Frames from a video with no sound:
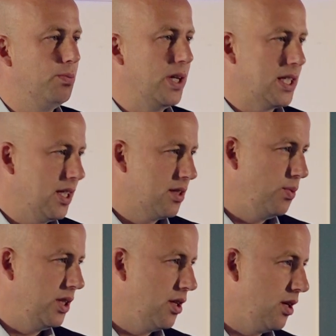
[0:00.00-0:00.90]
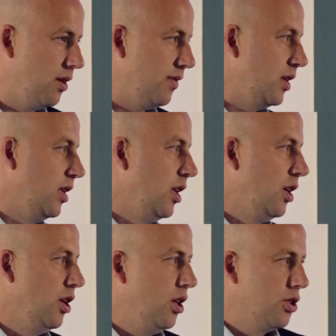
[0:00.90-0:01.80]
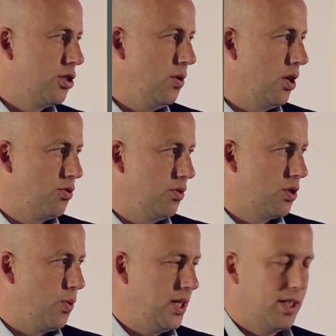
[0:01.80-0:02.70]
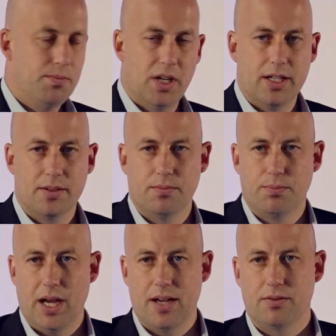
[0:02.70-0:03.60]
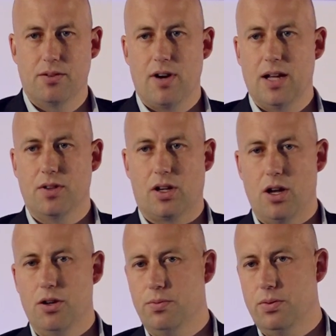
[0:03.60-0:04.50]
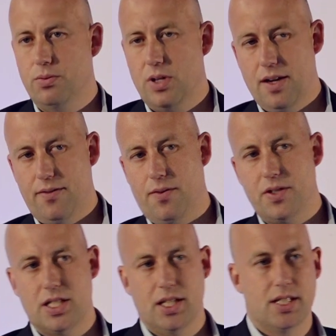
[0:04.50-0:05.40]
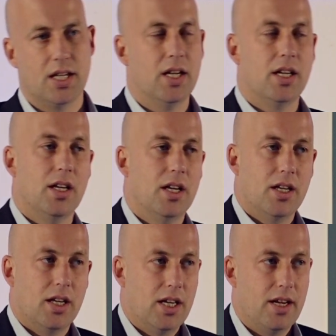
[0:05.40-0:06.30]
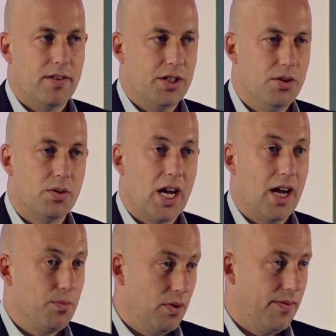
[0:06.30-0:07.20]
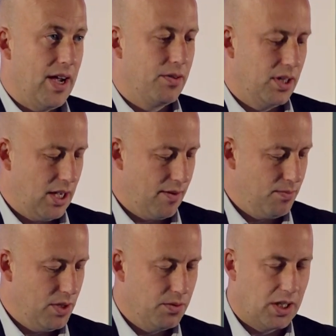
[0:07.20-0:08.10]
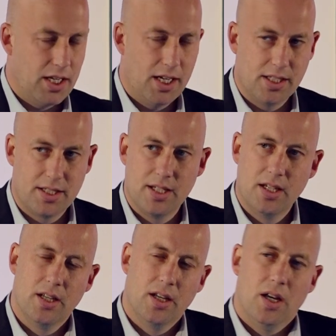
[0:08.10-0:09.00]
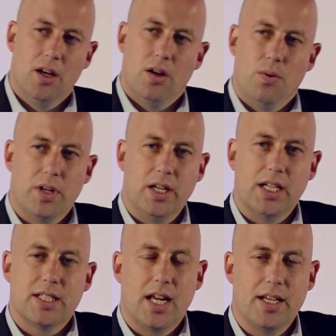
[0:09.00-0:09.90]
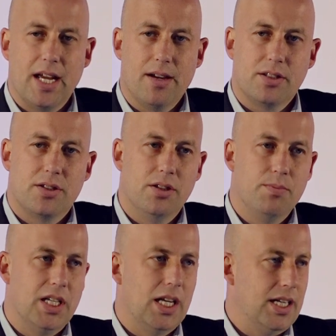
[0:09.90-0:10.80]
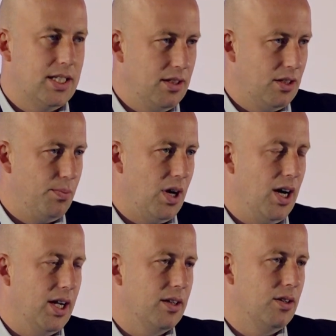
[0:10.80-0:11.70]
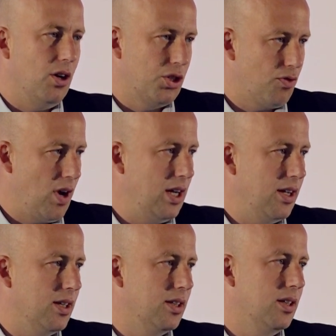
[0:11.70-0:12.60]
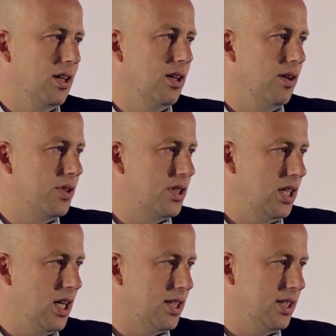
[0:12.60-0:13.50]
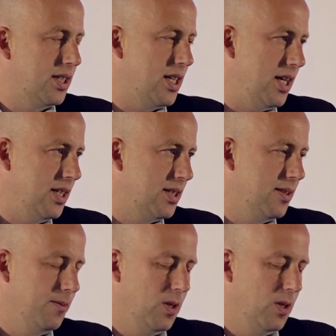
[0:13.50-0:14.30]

business. We turn over £220 million around the globe. We have offices here in the UK, and we're founded here in Milton Keynes. We extend out to the Middle East in Dubai, Australia, and over to the United States.